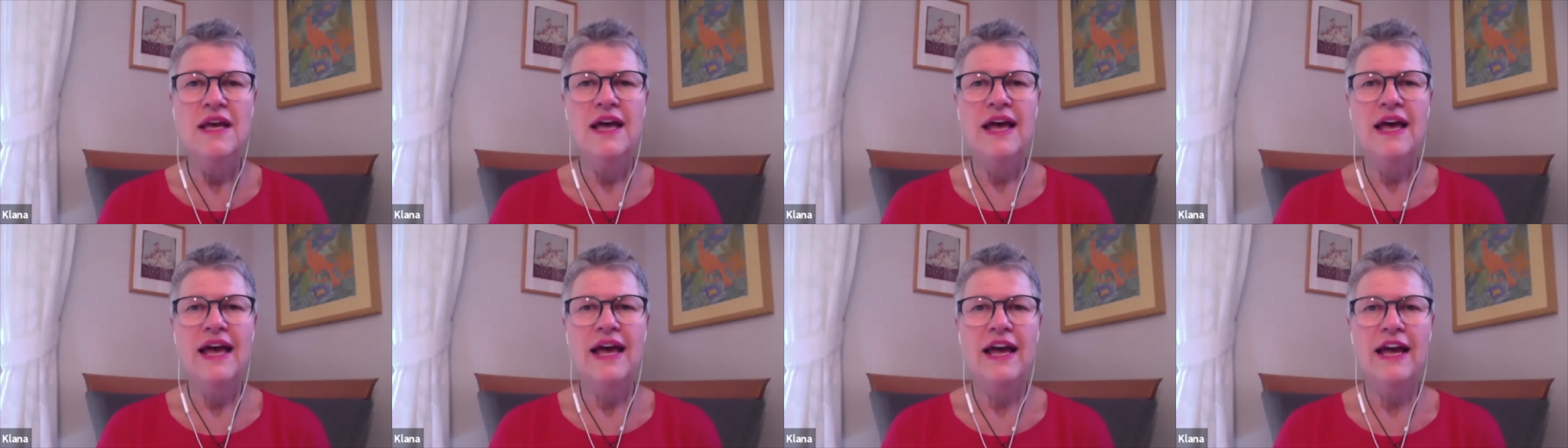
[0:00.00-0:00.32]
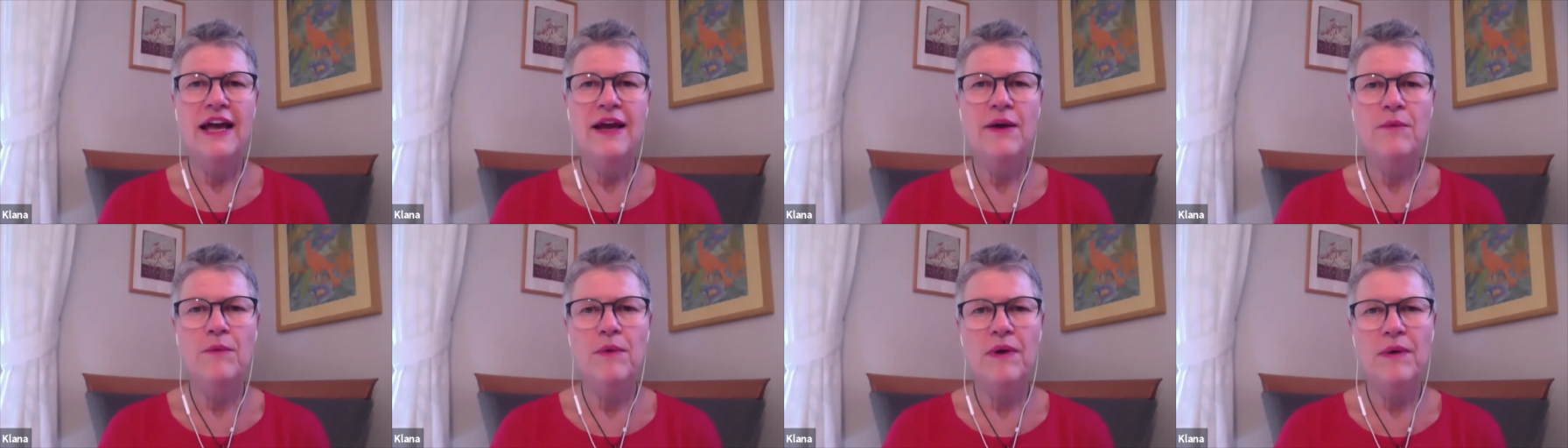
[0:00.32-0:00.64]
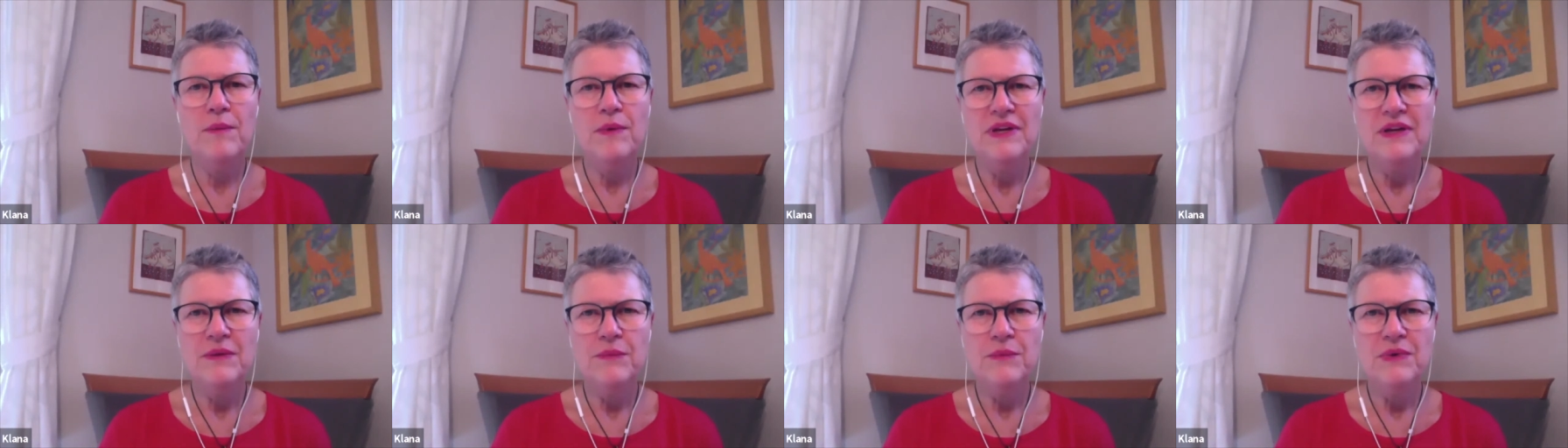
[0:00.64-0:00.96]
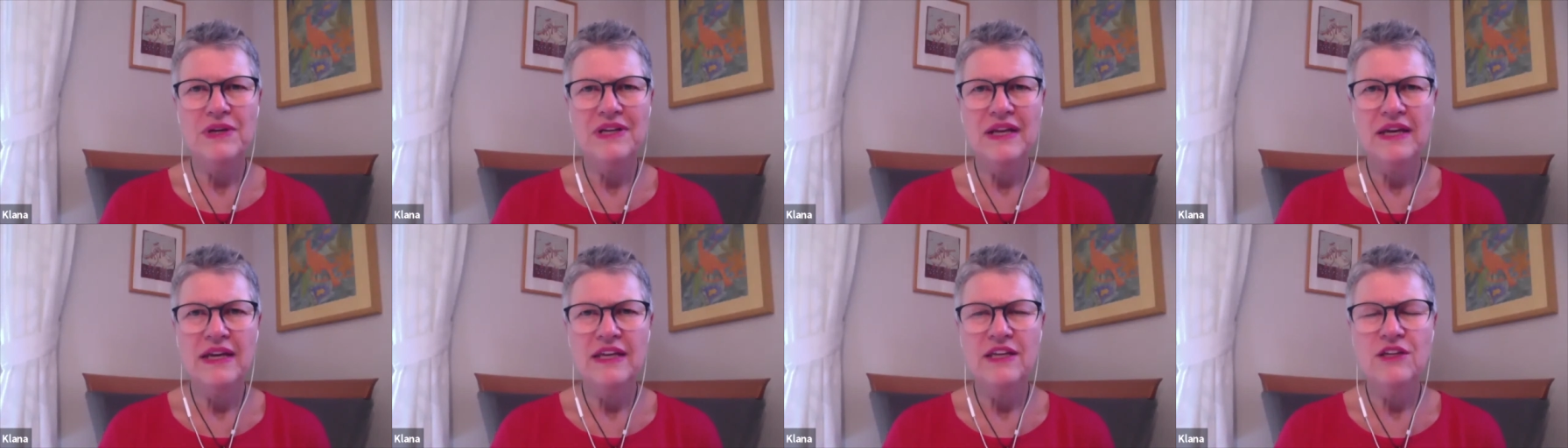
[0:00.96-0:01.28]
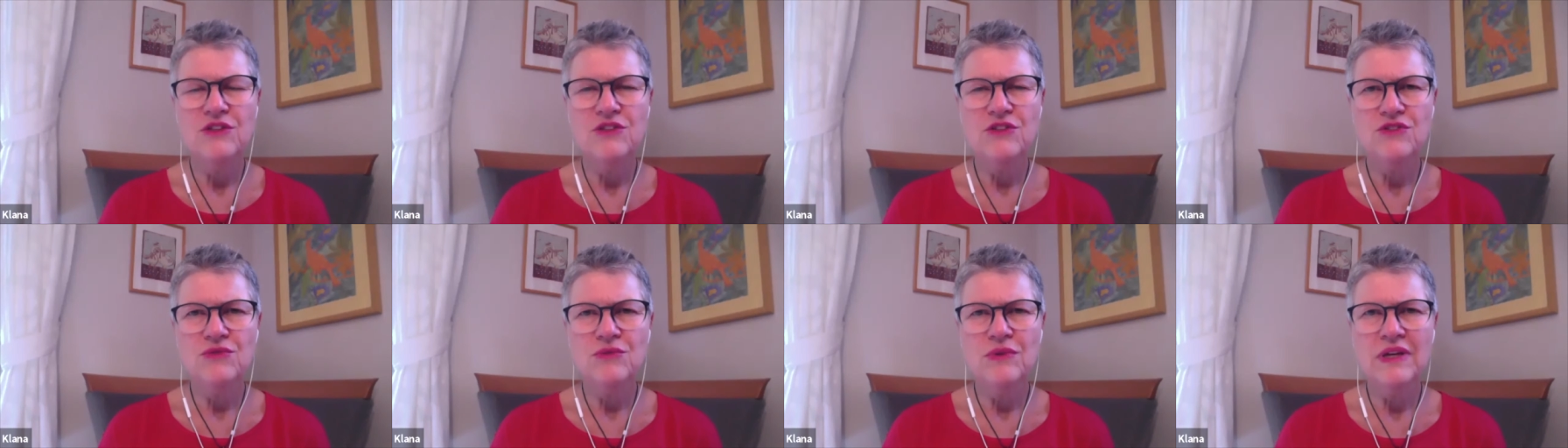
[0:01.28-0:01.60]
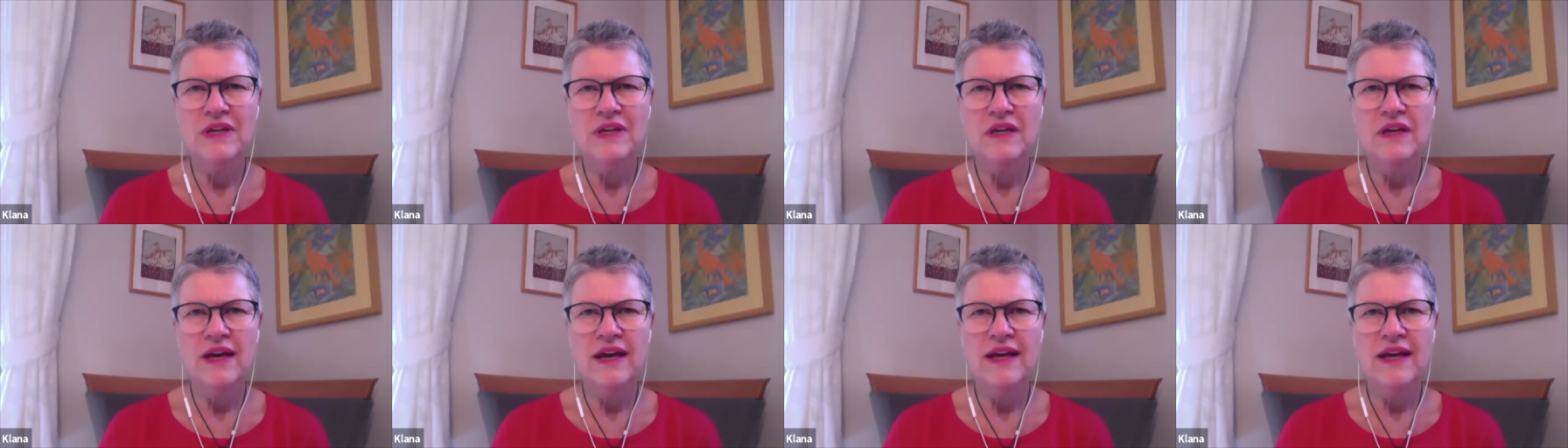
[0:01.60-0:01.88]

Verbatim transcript: Hey, what what are you doing